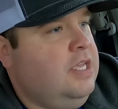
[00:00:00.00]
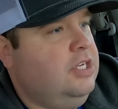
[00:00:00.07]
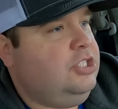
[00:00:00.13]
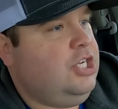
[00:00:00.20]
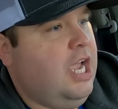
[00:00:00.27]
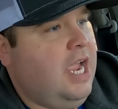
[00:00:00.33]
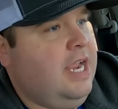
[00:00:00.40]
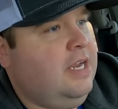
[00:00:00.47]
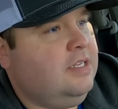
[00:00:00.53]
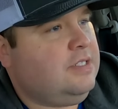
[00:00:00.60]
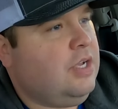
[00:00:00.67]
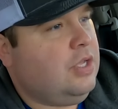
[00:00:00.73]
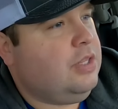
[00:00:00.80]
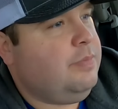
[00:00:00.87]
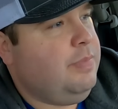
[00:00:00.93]
Shane is
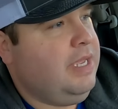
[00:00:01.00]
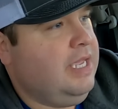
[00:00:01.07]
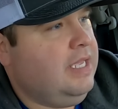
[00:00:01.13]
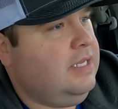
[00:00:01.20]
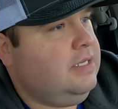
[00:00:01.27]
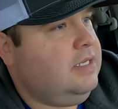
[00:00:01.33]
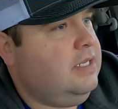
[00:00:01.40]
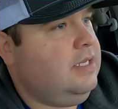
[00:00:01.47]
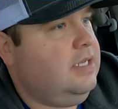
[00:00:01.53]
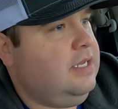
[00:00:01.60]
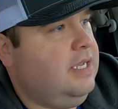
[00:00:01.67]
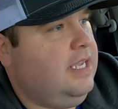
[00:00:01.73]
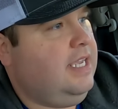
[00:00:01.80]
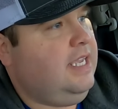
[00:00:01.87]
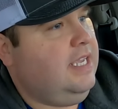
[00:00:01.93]
on the mend.
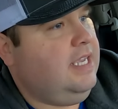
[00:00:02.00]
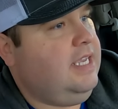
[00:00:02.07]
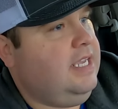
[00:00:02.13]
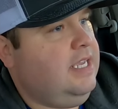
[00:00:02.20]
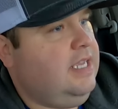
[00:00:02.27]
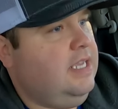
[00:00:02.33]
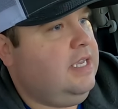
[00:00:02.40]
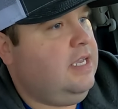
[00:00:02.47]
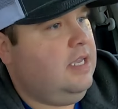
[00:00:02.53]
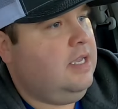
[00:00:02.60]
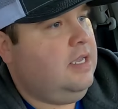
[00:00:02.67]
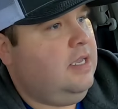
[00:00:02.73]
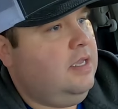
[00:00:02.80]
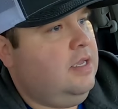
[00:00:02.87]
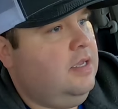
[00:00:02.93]
He
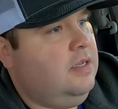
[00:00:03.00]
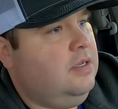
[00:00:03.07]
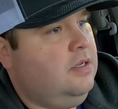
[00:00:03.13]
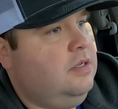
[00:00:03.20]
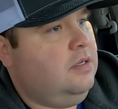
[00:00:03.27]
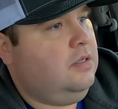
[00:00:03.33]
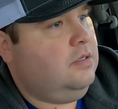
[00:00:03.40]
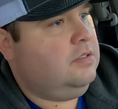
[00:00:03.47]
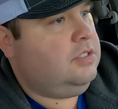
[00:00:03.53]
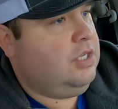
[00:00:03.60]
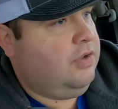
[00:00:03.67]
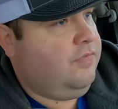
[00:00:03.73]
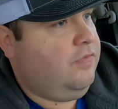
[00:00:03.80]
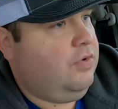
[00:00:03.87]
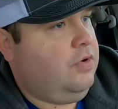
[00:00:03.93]

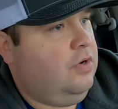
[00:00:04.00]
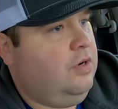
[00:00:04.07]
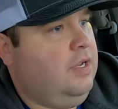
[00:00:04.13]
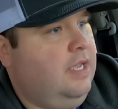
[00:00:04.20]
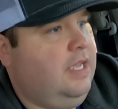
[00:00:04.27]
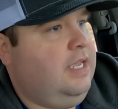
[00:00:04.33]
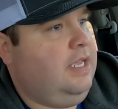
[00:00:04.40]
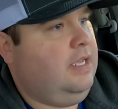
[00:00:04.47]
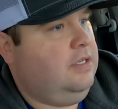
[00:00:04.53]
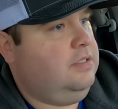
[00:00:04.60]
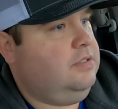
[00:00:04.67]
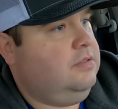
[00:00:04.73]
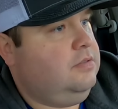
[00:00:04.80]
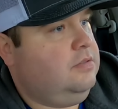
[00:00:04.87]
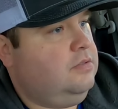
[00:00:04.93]
suffered a
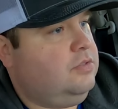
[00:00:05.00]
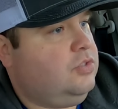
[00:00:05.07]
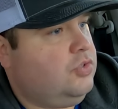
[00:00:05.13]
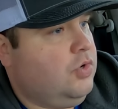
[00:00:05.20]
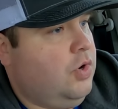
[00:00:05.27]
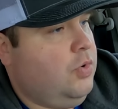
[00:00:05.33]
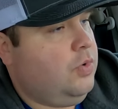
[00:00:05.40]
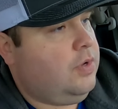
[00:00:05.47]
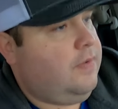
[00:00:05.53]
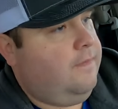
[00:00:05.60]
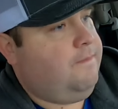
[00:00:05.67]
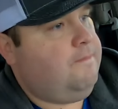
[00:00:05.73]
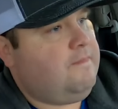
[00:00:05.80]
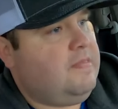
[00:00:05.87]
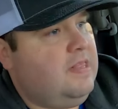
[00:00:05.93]
stroke
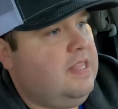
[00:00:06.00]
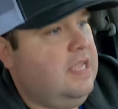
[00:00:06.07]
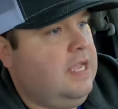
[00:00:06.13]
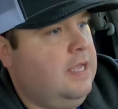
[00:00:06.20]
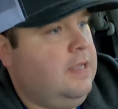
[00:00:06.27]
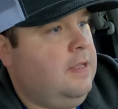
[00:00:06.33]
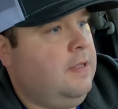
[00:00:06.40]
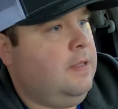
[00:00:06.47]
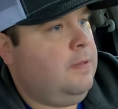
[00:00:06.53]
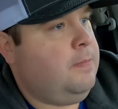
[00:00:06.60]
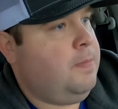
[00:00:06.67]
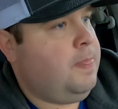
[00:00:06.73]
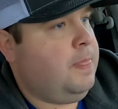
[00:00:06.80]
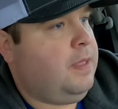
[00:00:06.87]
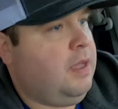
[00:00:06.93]

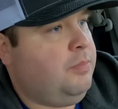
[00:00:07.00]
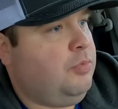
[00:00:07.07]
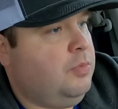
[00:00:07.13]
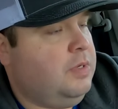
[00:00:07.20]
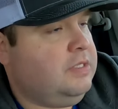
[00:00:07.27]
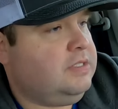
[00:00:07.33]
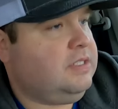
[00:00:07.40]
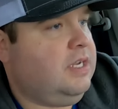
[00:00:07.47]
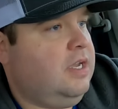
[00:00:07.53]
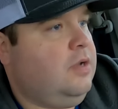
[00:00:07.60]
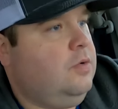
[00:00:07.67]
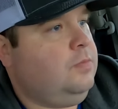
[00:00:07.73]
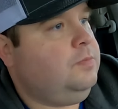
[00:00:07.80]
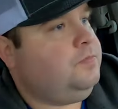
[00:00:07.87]
a couple months ago.